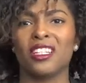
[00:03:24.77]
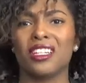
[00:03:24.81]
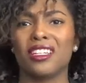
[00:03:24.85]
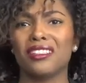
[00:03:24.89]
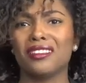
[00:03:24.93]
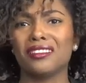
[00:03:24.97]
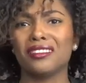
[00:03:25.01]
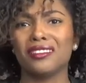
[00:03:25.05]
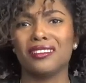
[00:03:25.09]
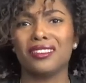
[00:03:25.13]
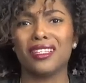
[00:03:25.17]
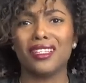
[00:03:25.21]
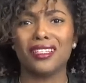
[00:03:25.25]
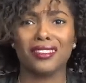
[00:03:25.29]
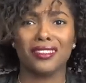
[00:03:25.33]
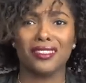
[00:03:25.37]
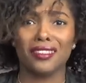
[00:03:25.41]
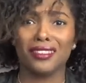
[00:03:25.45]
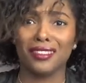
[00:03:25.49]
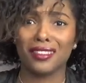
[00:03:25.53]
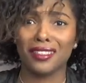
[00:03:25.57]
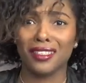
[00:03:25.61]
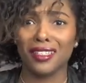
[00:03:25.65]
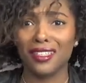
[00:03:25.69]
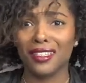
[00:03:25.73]
I just like to
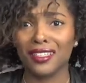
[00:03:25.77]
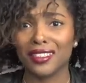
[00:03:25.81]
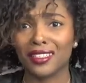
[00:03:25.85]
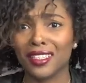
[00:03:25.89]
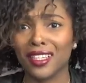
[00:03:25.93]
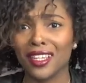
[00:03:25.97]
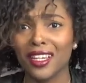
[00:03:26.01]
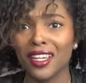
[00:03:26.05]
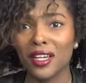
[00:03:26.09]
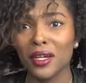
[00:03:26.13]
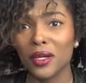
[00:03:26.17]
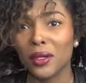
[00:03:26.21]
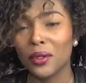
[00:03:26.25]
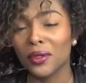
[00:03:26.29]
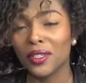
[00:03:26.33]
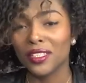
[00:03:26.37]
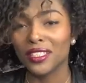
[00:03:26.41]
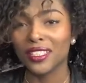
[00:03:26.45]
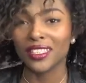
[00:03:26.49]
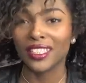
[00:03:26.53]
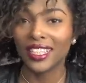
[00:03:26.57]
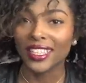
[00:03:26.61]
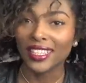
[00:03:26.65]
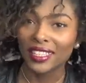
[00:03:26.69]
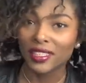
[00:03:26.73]
look nice. Who
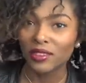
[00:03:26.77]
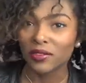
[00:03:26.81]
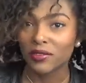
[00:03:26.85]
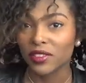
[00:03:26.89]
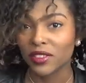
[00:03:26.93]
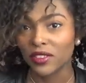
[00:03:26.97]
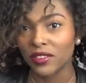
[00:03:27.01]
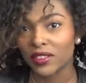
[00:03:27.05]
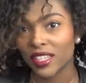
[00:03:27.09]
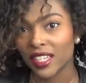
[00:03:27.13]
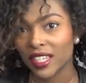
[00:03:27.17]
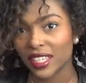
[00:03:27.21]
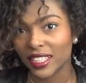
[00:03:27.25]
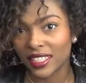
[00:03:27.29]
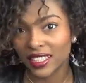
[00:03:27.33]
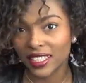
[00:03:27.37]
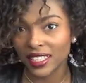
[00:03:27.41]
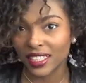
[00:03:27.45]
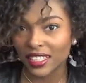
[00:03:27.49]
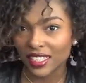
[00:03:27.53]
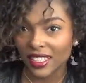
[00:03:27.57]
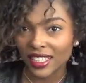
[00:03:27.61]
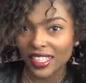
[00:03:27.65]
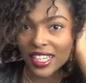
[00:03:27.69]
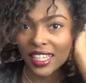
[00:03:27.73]
doesn't like to feel nice
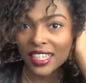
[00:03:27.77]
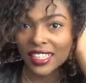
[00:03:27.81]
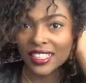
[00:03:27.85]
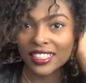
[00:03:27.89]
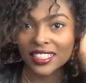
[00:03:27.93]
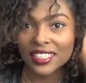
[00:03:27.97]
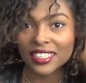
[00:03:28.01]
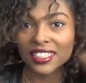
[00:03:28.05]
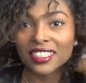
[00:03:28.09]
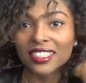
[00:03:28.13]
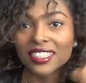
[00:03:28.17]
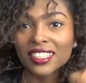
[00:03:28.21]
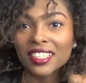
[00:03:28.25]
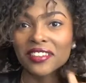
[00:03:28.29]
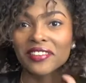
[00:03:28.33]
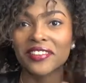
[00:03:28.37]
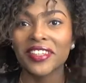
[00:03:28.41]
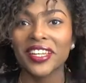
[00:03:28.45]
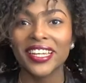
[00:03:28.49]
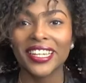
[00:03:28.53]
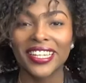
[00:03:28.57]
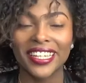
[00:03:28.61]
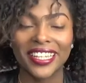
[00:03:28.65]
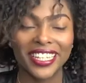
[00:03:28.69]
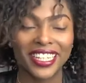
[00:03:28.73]
and look nice and
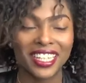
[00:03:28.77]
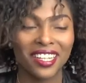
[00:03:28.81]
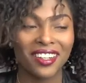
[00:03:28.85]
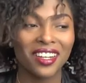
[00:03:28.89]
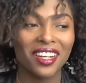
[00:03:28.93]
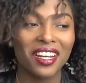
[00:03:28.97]
stuff, you know?